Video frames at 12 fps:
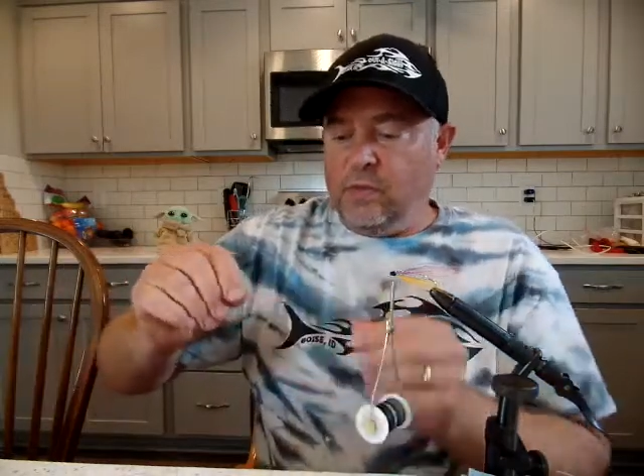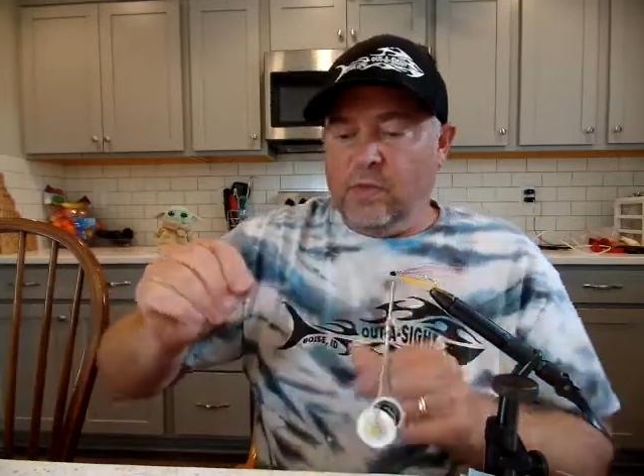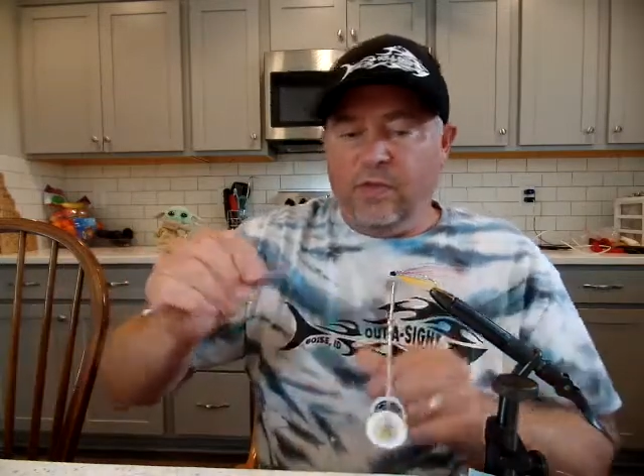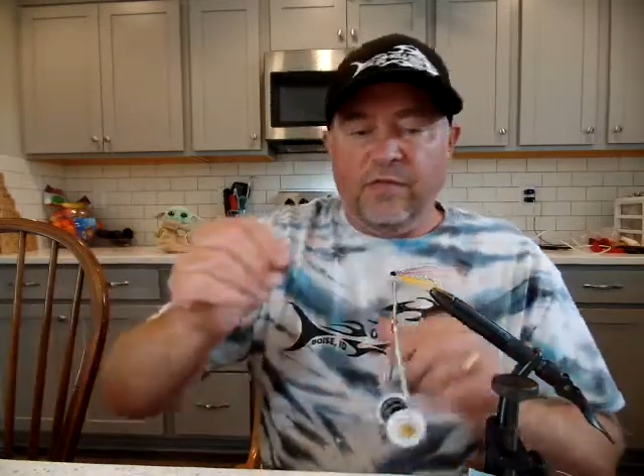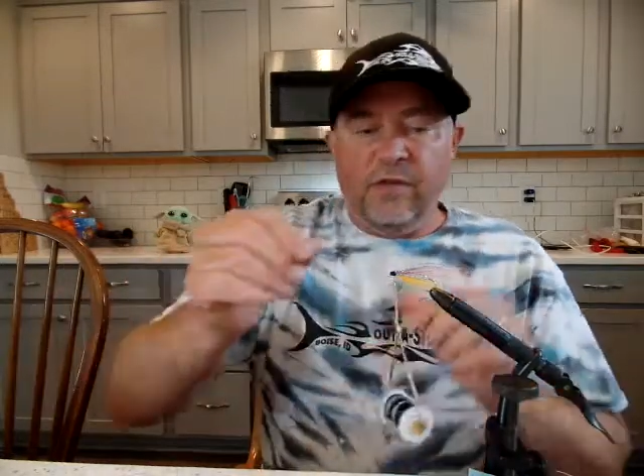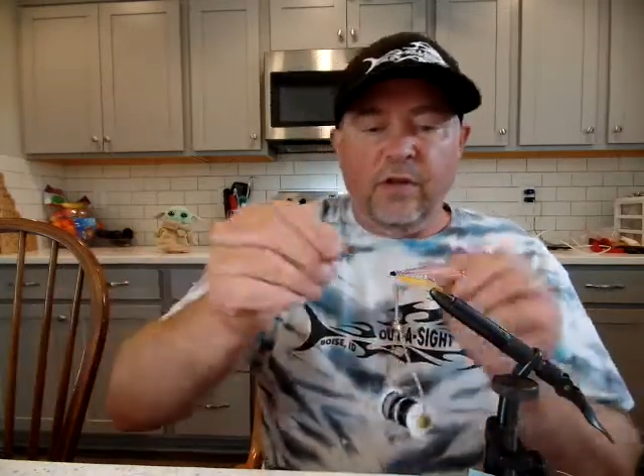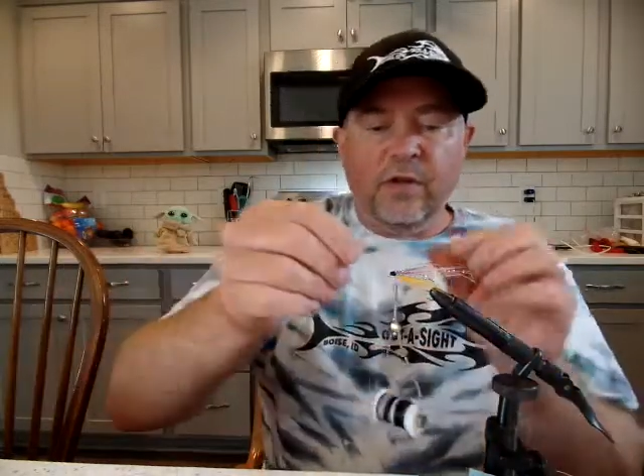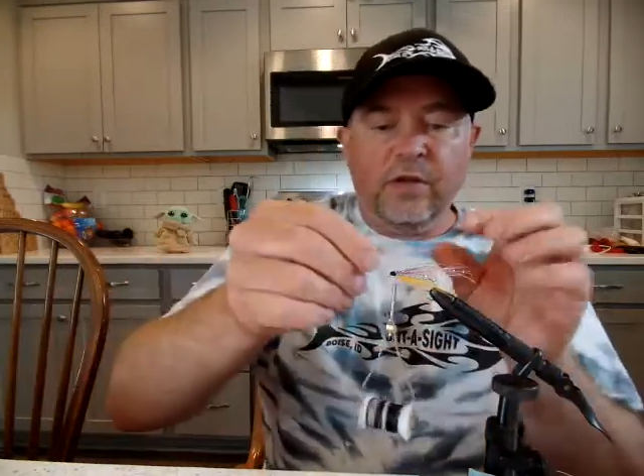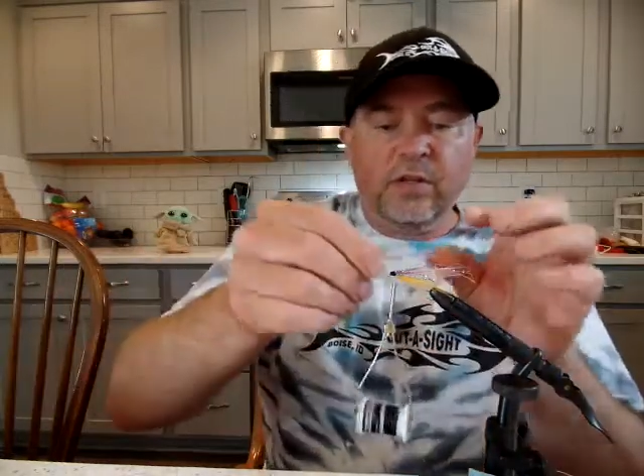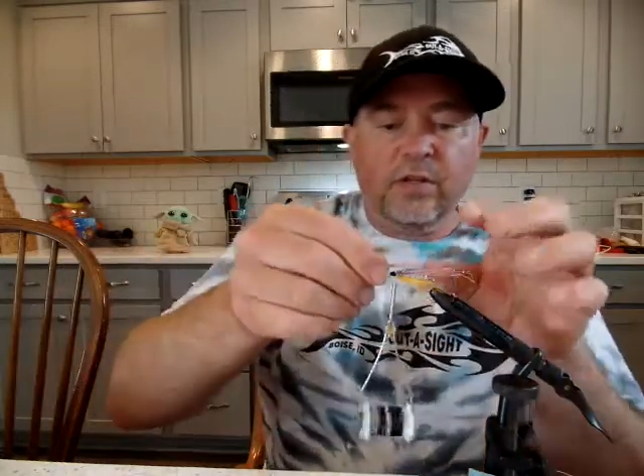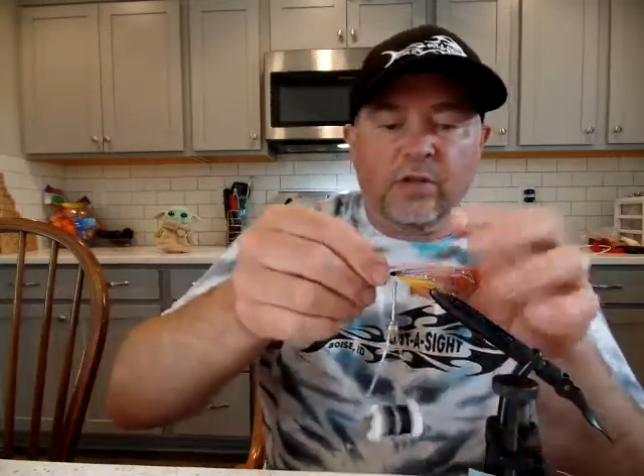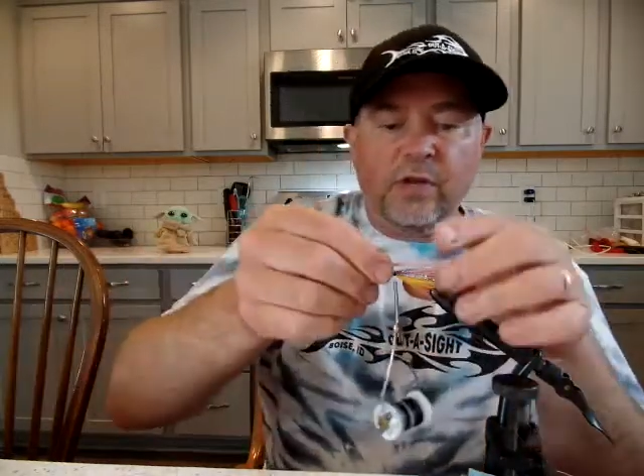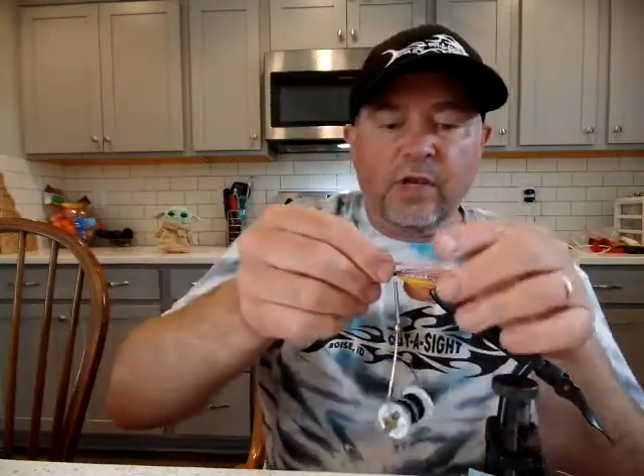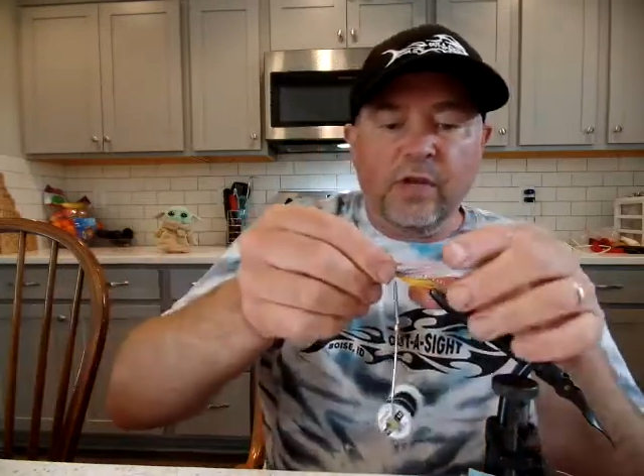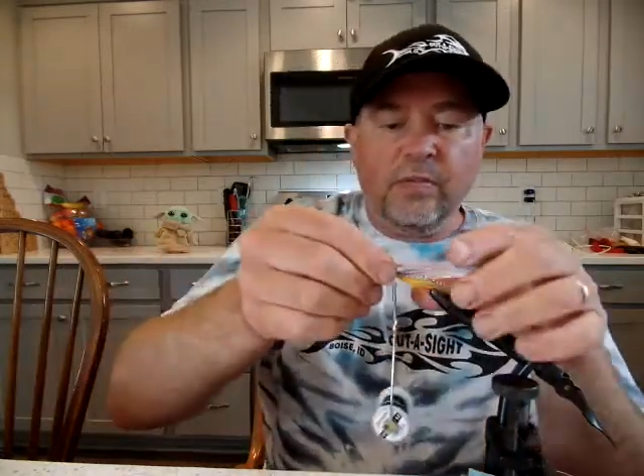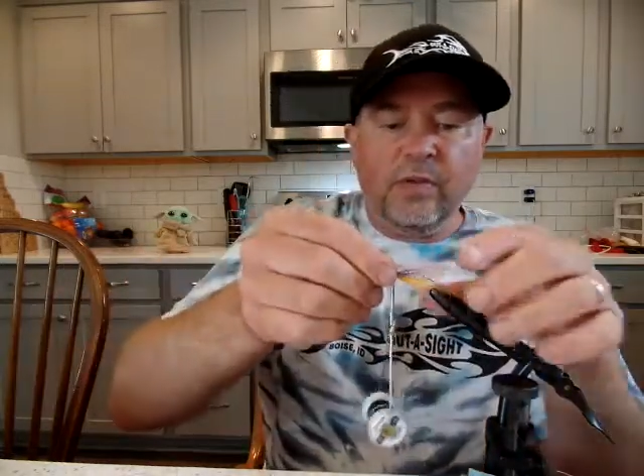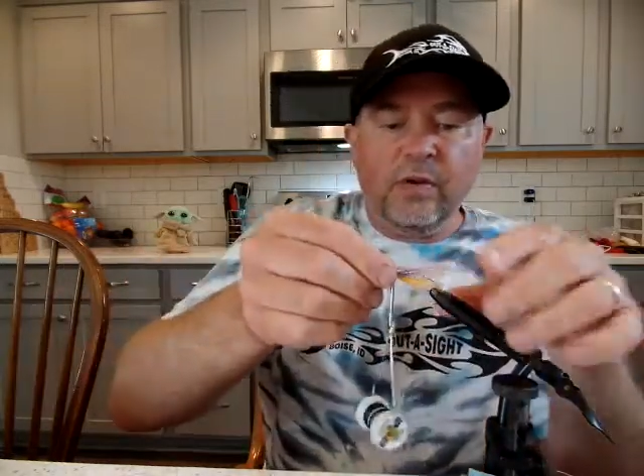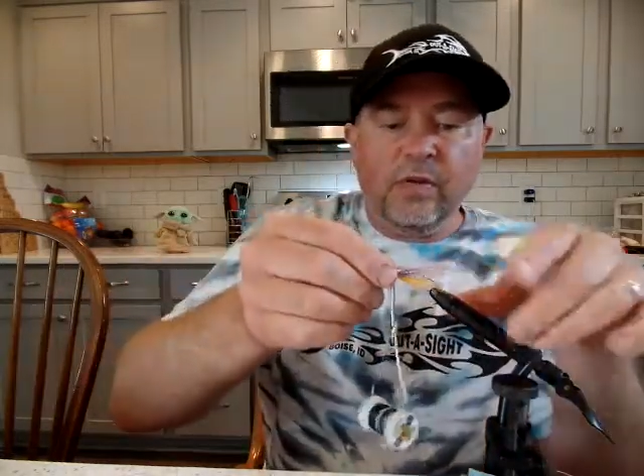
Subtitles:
If you're in a stream, a